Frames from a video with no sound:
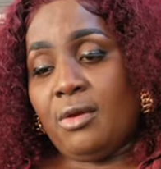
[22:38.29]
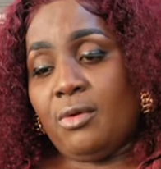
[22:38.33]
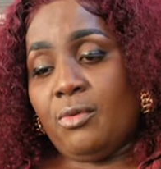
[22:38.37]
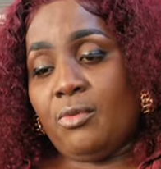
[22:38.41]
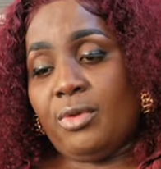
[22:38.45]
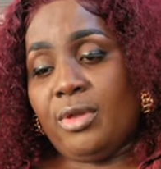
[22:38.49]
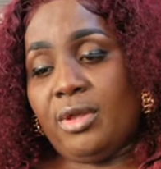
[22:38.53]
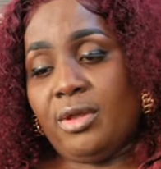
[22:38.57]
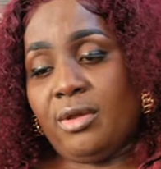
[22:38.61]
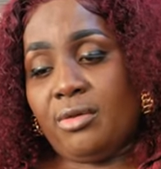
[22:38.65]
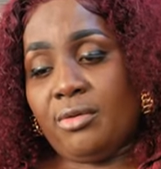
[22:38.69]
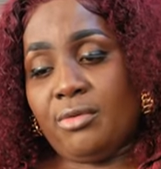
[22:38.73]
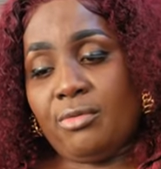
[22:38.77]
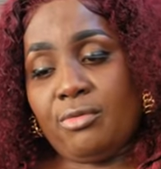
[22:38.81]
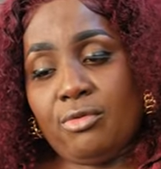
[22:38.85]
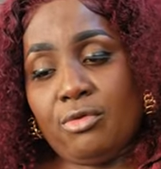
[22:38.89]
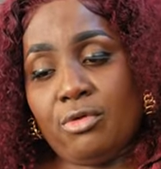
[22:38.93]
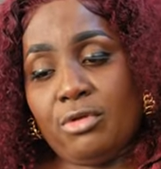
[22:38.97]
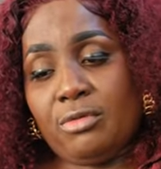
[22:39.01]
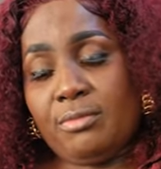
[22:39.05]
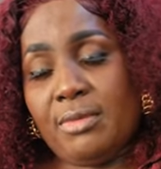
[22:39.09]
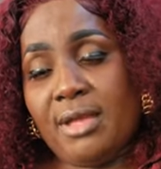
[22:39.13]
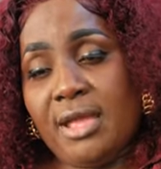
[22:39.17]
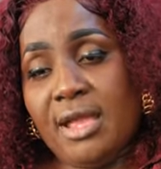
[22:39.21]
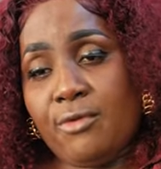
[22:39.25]
We are
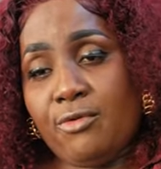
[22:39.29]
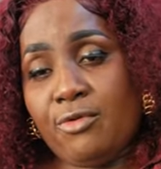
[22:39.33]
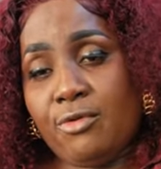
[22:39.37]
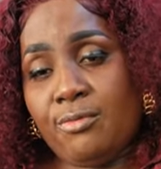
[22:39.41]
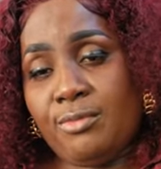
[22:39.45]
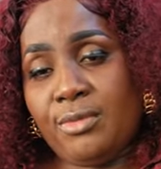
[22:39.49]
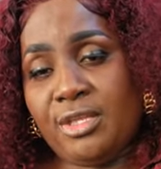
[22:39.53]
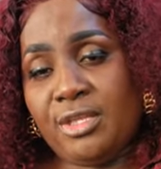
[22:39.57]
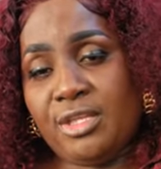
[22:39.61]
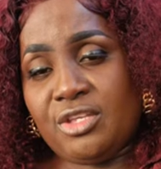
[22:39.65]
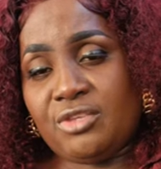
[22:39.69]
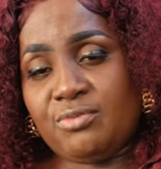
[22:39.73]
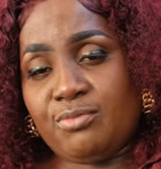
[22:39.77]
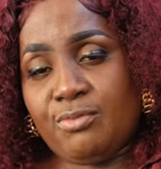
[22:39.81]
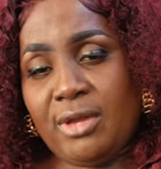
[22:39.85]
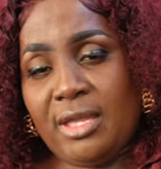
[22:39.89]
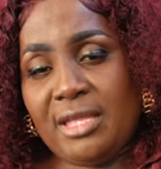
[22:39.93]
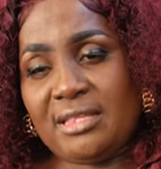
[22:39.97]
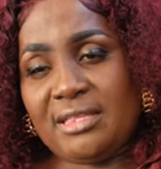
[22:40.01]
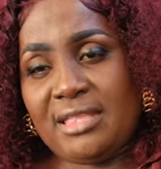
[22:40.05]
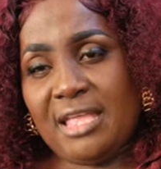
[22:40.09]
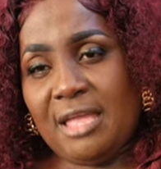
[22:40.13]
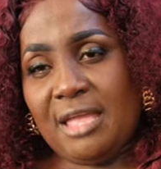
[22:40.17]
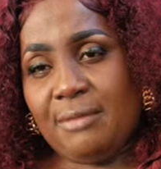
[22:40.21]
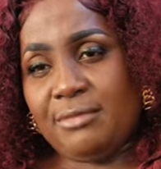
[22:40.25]
run by Ramesh. By
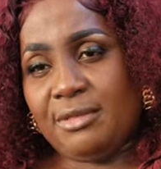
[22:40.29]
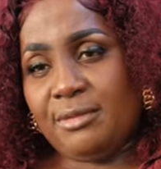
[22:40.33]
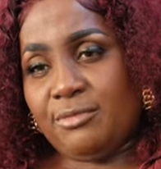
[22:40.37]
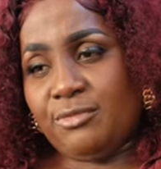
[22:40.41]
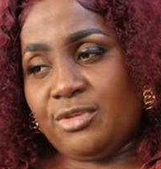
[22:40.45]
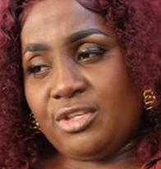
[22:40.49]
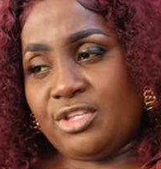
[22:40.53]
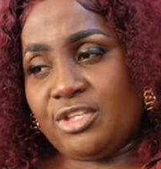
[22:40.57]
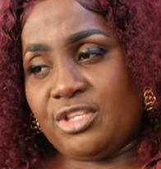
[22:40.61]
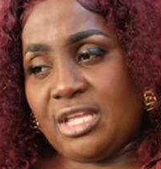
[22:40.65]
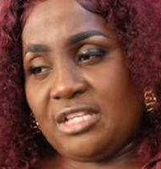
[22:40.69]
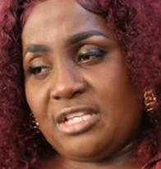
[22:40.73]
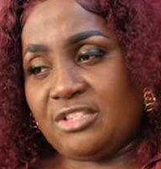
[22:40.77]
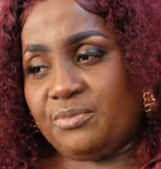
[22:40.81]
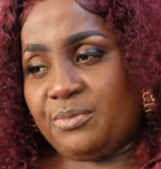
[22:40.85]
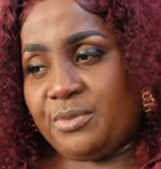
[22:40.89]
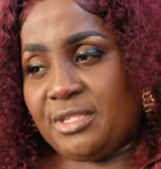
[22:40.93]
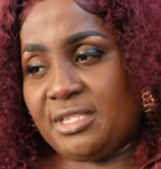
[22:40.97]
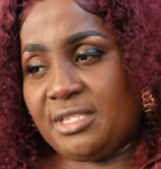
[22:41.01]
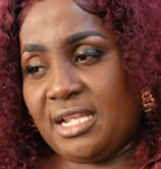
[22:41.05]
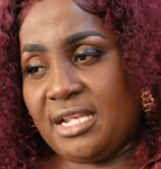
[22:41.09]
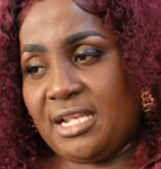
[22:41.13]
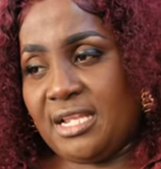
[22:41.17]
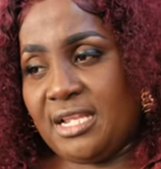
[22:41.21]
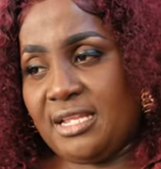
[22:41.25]
the time he reached
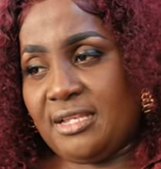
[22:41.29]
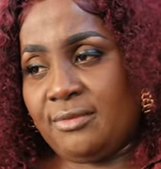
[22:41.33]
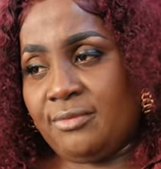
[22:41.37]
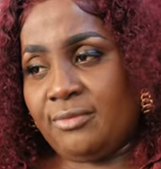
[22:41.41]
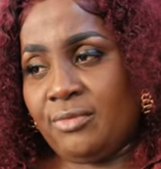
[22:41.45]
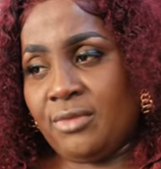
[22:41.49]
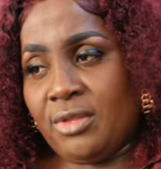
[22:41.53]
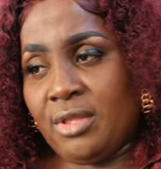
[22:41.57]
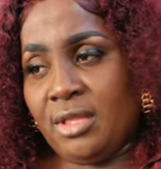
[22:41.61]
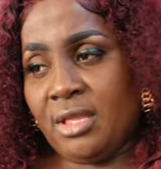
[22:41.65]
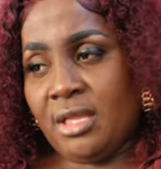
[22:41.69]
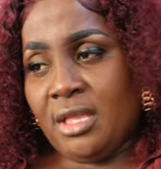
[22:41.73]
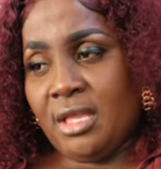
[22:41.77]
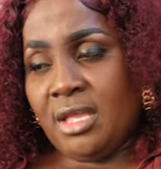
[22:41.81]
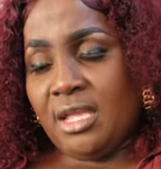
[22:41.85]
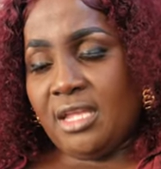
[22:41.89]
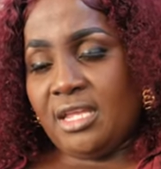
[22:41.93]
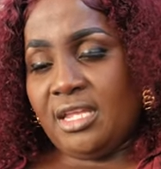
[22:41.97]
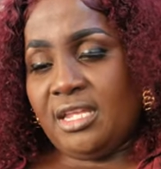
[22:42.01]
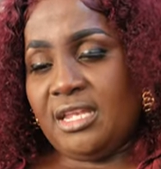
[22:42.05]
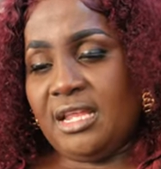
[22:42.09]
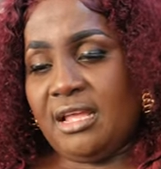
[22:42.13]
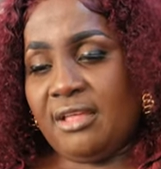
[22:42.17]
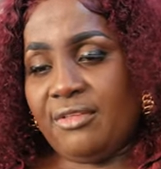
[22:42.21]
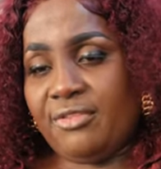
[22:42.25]
hospital and
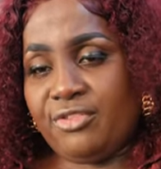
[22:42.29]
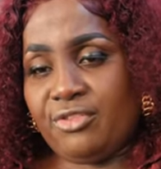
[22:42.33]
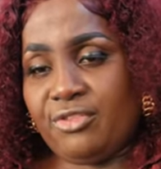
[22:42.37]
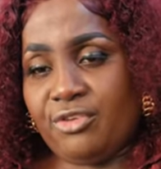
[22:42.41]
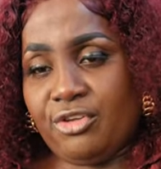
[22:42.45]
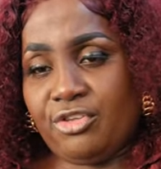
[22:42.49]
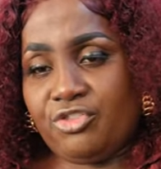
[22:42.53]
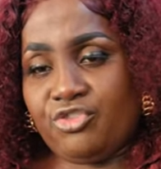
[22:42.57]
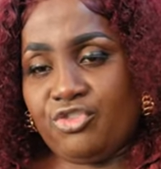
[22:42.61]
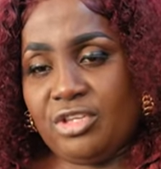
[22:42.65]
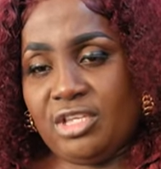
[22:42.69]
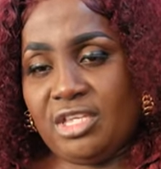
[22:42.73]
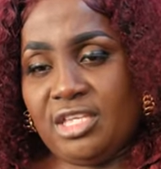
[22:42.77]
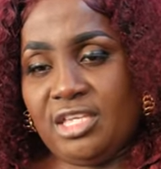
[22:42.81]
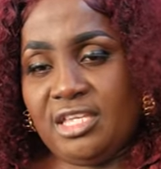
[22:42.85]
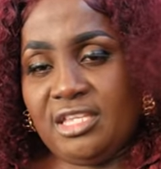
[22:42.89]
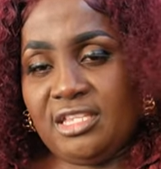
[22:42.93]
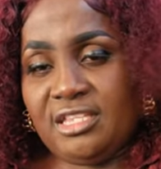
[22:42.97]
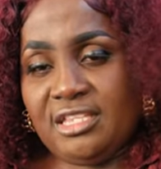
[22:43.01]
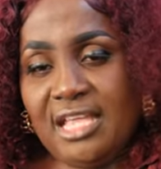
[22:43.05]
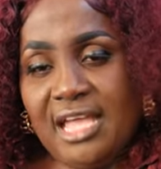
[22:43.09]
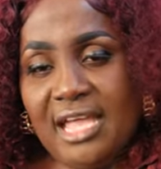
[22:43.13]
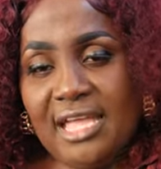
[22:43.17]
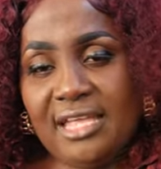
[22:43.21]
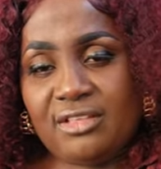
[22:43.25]
in a surgery, he
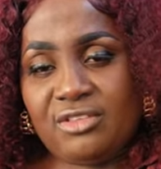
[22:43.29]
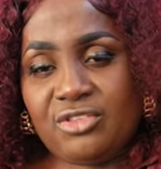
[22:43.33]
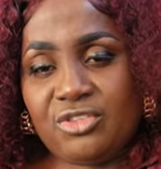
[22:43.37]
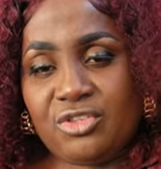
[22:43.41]
died.